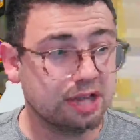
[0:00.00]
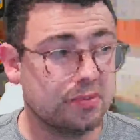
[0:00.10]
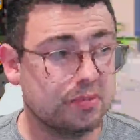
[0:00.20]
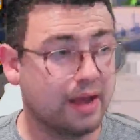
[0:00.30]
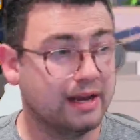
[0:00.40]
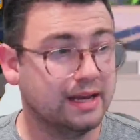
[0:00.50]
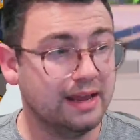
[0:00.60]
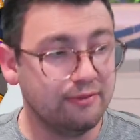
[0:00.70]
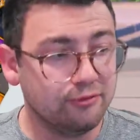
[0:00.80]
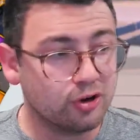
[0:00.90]
keep in mind
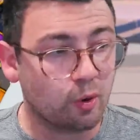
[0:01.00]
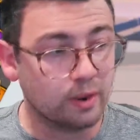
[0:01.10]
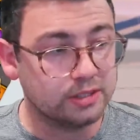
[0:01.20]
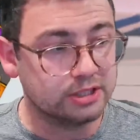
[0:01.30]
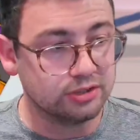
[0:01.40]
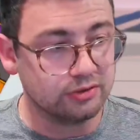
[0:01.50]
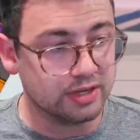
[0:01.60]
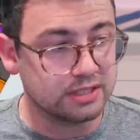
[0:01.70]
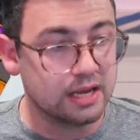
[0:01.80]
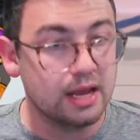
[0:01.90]
if you're going to do
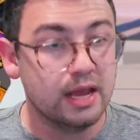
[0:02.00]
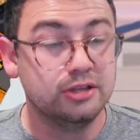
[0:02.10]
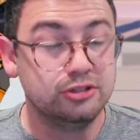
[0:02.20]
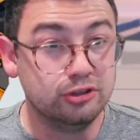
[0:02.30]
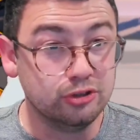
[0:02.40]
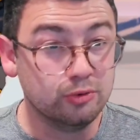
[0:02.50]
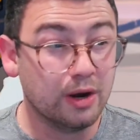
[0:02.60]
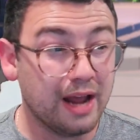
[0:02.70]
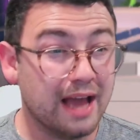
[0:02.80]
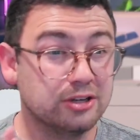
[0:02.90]
this is you do
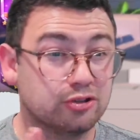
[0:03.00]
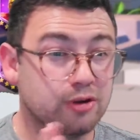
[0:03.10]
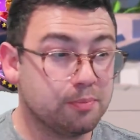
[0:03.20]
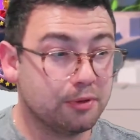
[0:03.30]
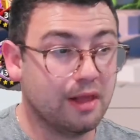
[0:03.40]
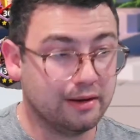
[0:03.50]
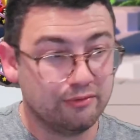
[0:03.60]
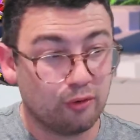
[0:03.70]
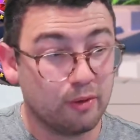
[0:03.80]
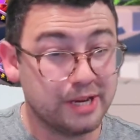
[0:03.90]
want to add triple line
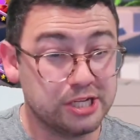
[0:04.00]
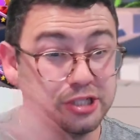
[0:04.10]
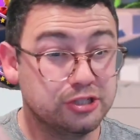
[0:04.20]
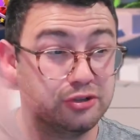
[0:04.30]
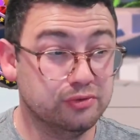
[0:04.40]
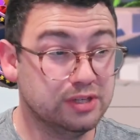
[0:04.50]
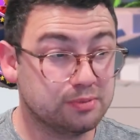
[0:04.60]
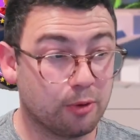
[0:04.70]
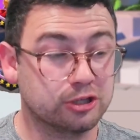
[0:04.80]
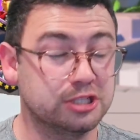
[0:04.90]
formation to these
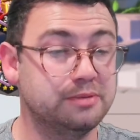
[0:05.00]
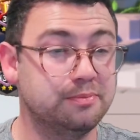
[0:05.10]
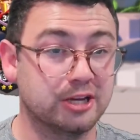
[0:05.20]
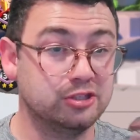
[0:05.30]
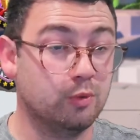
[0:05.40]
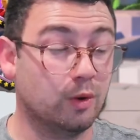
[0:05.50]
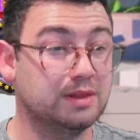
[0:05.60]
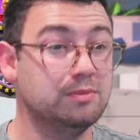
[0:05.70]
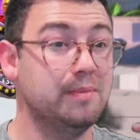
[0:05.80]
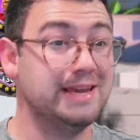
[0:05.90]
marches because you want
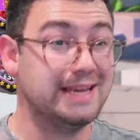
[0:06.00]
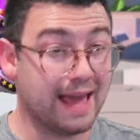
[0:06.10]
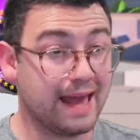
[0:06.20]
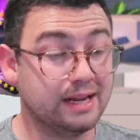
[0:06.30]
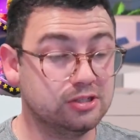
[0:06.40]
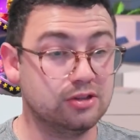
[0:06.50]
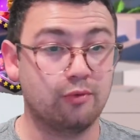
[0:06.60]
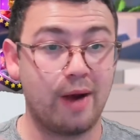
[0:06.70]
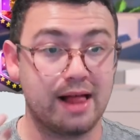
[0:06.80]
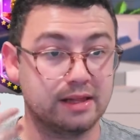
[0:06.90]
them to be getting to the
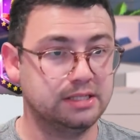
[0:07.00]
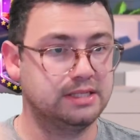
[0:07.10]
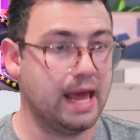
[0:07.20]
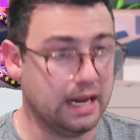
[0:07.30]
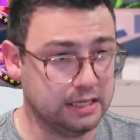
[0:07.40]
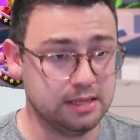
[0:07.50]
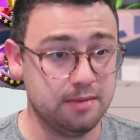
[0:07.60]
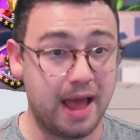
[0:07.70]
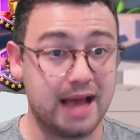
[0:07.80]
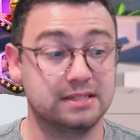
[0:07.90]
rallies, getting to the
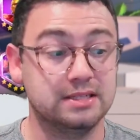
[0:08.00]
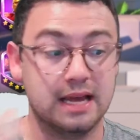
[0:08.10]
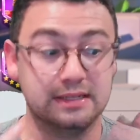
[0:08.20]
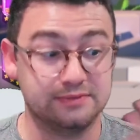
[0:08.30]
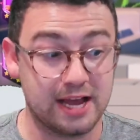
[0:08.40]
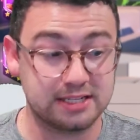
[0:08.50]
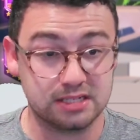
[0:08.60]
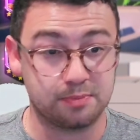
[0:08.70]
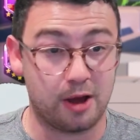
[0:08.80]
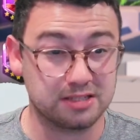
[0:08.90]
passes as fast
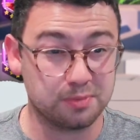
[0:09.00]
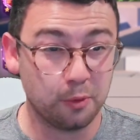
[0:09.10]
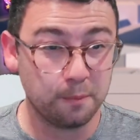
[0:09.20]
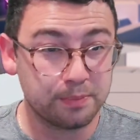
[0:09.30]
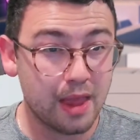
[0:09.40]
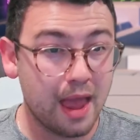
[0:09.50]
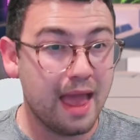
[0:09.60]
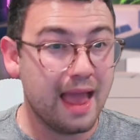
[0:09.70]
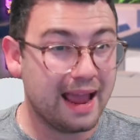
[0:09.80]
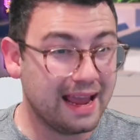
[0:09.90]
as possible.
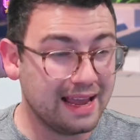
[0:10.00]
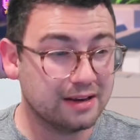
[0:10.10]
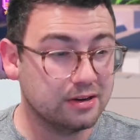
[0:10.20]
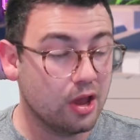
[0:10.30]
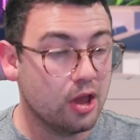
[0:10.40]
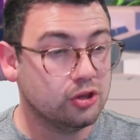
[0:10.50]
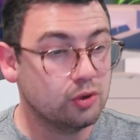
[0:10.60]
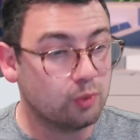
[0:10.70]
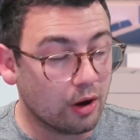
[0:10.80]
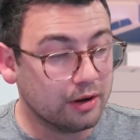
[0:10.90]
And
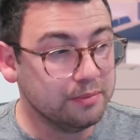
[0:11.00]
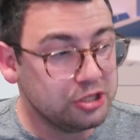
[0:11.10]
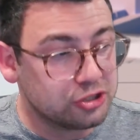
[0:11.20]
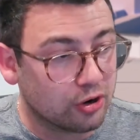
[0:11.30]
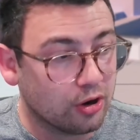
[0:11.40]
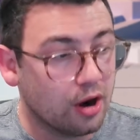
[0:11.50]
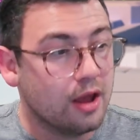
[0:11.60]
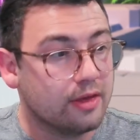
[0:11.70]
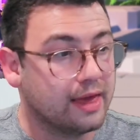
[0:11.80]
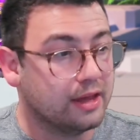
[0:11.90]
you want to be sure
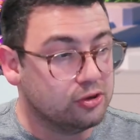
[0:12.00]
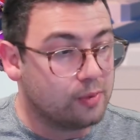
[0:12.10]
that you